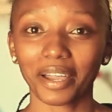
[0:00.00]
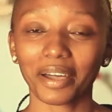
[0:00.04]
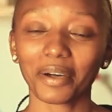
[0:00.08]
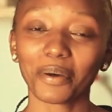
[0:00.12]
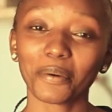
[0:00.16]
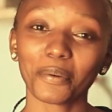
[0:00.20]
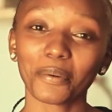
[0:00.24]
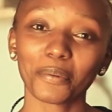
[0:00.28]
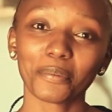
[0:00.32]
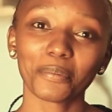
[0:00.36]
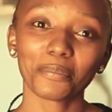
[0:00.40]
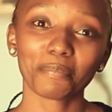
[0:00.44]

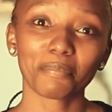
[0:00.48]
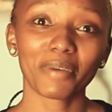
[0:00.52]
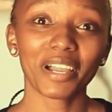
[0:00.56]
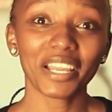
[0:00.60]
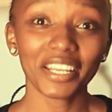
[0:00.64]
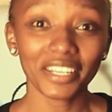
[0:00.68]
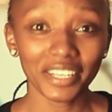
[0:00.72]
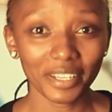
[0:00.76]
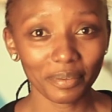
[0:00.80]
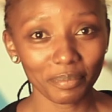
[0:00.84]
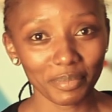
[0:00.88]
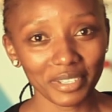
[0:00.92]
Oh, my
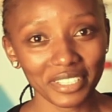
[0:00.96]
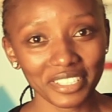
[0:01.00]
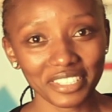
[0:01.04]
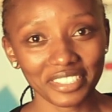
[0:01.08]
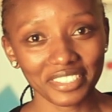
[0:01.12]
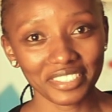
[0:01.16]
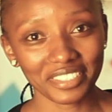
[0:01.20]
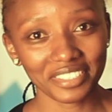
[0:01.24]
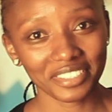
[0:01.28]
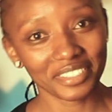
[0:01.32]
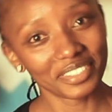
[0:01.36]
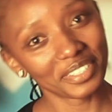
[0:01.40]
name
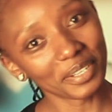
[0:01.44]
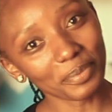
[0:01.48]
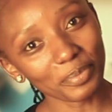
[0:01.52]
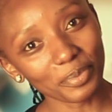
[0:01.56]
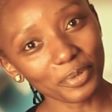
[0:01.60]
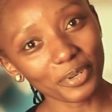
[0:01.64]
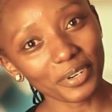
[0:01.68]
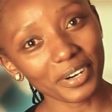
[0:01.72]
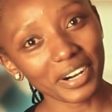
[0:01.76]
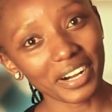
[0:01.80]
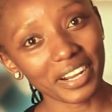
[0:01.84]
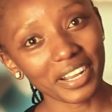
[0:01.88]
is
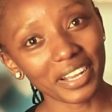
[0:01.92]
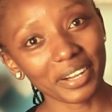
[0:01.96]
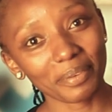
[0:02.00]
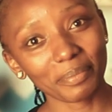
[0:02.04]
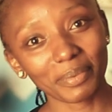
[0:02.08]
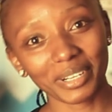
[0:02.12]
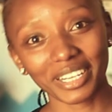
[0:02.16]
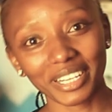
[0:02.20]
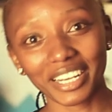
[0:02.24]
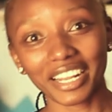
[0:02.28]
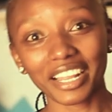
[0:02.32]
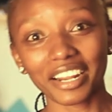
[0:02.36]
Deborah
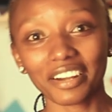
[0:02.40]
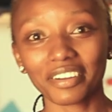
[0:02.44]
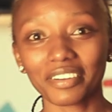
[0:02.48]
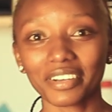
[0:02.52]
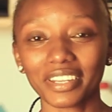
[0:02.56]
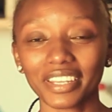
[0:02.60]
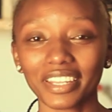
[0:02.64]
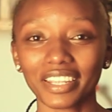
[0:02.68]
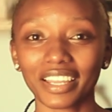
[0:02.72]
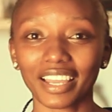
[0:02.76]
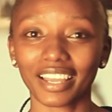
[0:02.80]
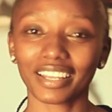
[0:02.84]

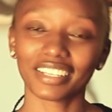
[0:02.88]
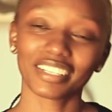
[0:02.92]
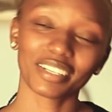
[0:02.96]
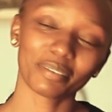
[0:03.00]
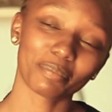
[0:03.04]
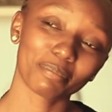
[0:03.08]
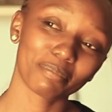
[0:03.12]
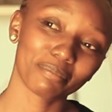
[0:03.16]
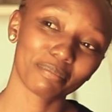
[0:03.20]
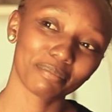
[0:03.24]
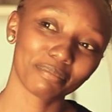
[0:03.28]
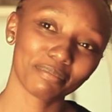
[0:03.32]
Manari, and
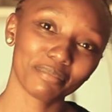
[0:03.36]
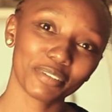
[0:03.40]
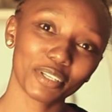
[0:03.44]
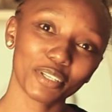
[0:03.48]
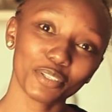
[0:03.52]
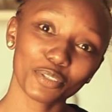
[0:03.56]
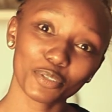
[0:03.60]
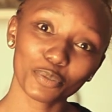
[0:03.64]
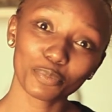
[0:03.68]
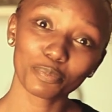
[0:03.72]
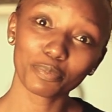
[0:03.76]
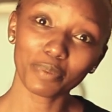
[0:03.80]
I'm
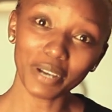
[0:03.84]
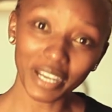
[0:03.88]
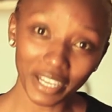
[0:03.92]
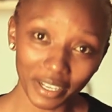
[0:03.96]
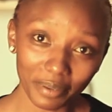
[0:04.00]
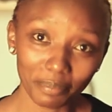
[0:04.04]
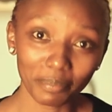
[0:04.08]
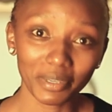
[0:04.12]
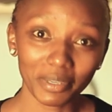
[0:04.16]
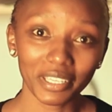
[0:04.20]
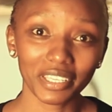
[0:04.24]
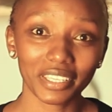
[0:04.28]
into
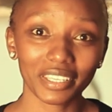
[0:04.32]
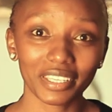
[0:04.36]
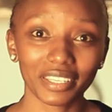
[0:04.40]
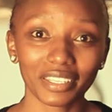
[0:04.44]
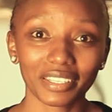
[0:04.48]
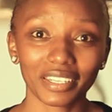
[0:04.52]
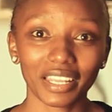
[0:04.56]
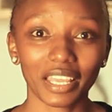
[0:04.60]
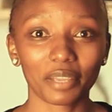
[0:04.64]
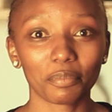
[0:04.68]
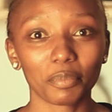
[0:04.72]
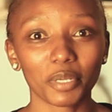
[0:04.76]
bag
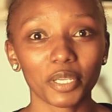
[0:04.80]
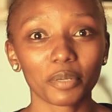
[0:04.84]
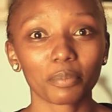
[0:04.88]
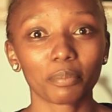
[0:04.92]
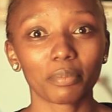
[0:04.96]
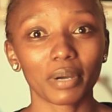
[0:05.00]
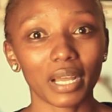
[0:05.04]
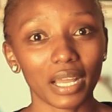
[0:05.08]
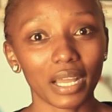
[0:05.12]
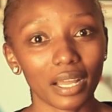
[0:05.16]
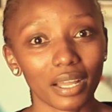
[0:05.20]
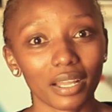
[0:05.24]
making. I make
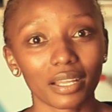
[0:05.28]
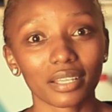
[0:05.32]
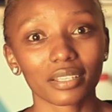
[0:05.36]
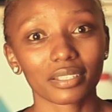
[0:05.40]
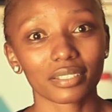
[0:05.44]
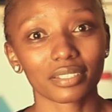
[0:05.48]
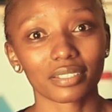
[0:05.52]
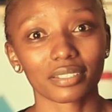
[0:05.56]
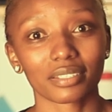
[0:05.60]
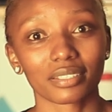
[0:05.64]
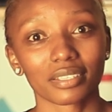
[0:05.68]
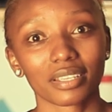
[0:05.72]

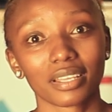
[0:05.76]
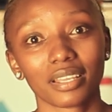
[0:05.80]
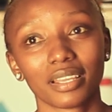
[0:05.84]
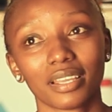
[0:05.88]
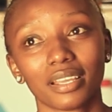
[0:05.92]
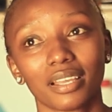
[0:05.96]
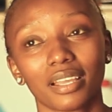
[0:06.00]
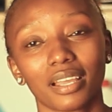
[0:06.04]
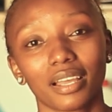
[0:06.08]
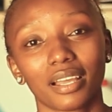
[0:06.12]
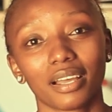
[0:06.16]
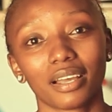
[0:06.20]
bags
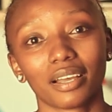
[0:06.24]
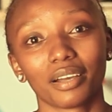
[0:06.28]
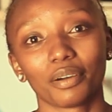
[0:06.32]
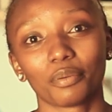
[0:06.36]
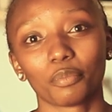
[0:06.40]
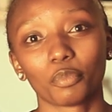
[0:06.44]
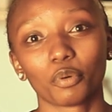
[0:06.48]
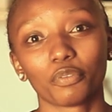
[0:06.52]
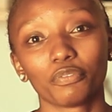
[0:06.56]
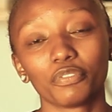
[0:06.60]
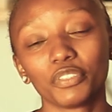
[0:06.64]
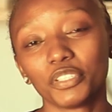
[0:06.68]

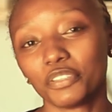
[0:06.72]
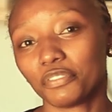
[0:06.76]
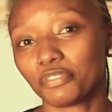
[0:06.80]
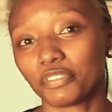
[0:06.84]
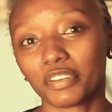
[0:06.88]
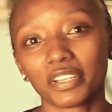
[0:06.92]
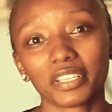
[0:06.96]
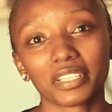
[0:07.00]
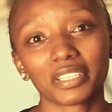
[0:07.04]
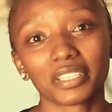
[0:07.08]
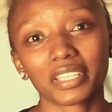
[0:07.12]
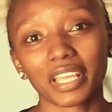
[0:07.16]
um, of
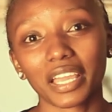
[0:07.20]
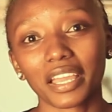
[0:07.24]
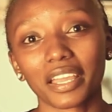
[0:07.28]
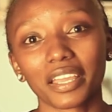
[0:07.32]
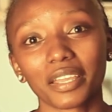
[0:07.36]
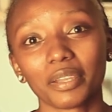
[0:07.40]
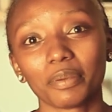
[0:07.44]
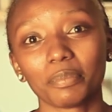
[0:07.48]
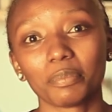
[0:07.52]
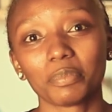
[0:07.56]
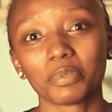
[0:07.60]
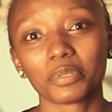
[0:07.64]
different
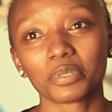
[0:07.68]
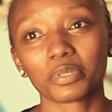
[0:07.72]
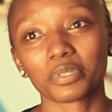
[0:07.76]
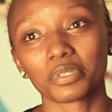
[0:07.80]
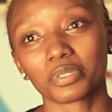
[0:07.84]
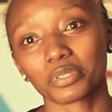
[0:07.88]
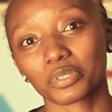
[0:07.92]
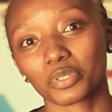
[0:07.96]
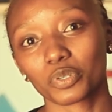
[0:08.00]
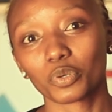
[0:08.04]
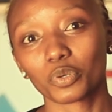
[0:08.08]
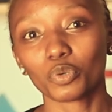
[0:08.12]
types
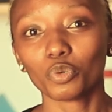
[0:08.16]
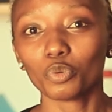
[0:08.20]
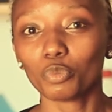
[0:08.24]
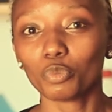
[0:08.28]
school